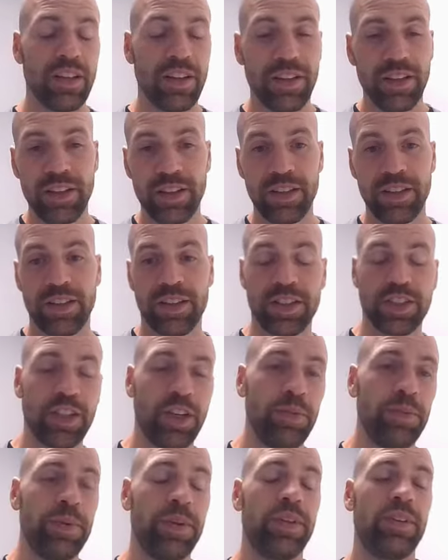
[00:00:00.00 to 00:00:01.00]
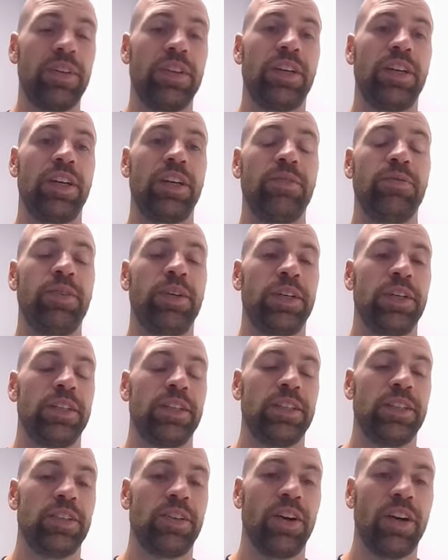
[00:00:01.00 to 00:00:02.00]
The, the job that I'm
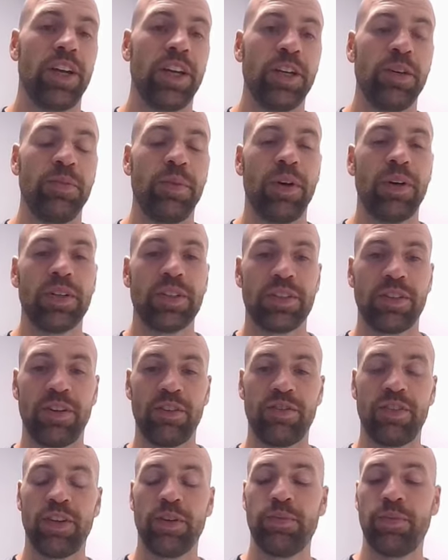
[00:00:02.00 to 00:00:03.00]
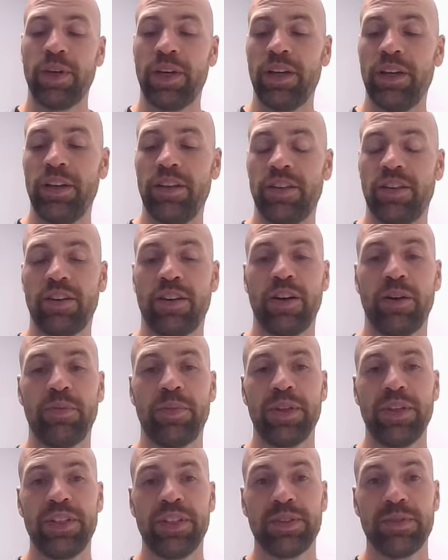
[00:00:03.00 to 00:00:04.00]
talking about is offered by the
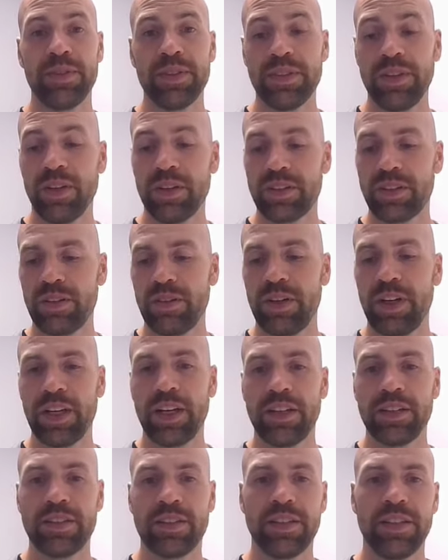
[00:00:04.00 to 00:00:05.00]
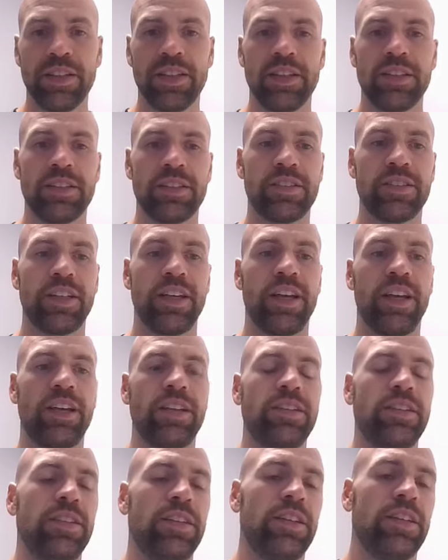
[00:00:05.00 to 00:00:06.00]
company Swisslog. So let us
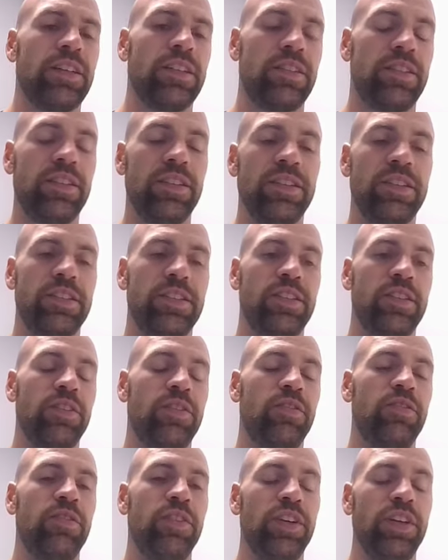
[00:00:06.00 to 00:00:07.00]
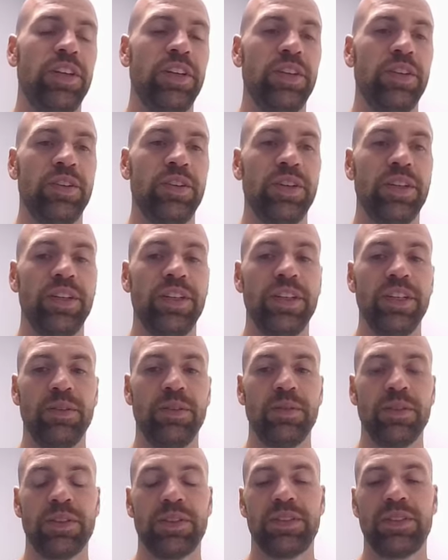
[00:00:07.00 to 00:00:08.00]
start this video
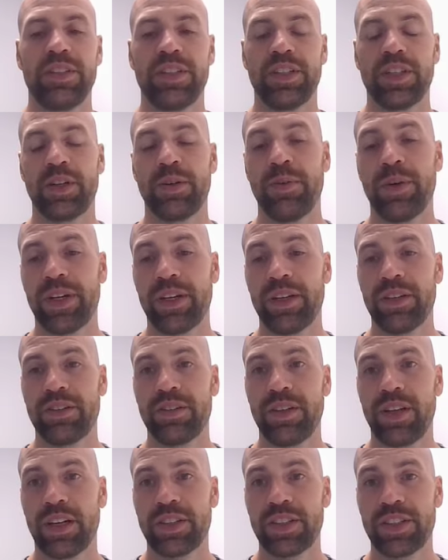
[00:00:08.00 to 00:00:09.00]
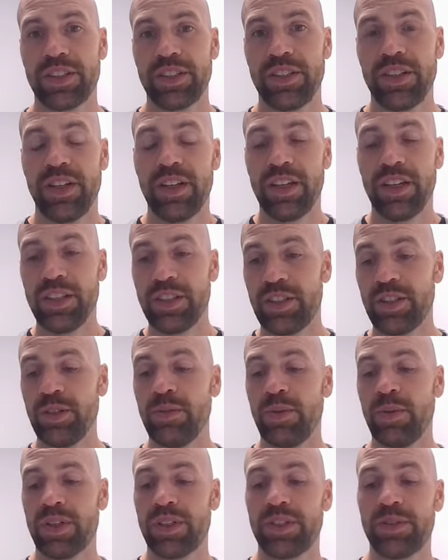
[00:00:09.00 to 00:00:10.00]
here with a quick introduction
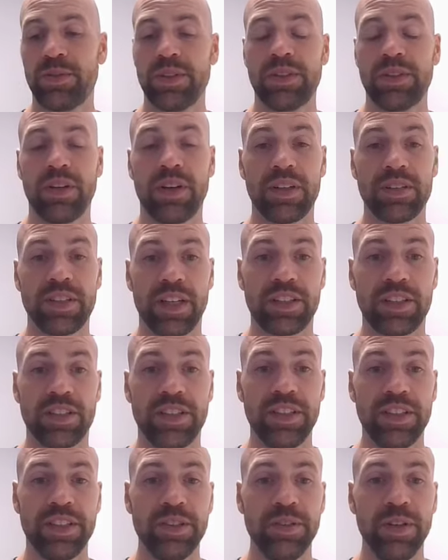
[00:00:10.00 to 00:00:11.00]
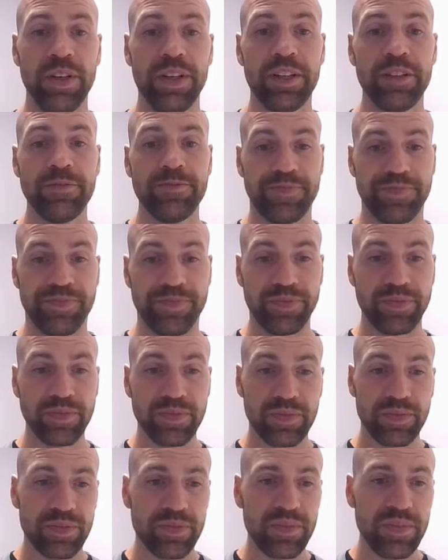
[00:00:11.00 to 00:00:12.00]
into what Swisslog is actually doing
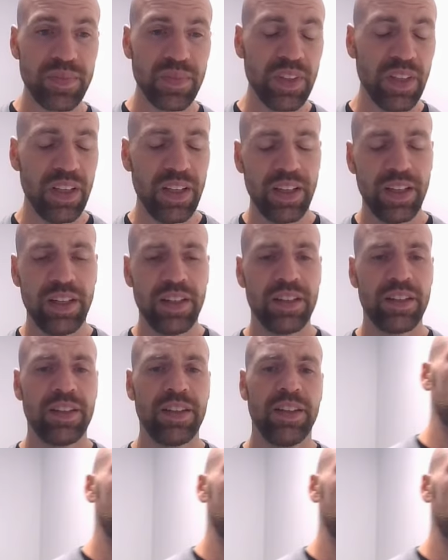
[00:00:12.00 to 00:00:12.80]
and